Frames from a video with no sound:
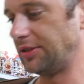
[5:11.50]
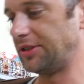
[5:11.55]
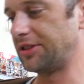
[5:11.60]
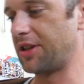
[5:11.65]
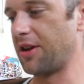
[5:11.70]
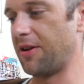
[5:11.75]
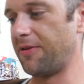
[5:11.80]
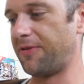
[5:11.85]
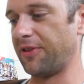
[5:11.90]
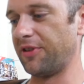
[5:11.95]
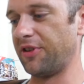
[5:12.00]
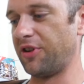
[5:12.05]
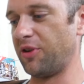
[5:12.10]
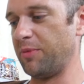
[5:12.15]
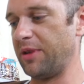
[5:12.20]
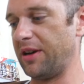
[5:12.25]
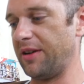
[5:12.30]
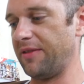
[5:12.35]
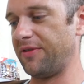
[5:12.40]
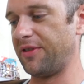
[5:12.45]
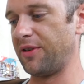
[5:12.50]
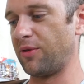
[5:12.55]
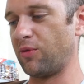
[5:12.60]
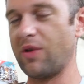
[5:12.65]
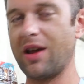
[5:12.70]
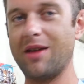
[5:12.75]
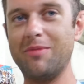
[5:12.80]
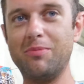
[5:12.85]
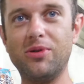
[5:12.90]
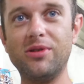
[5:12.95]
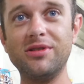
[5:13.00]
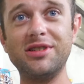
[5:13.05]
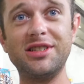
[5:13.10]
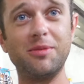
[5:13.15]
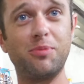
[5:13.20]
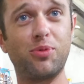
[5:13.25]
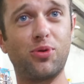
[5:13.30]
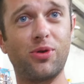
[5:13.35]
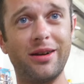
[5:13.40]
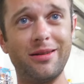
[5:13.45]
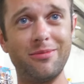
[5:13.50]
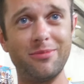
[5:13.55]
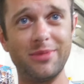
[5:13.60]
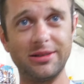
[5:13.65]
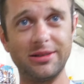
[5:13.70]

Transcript: go for a little bit of the Red Bull Supreme.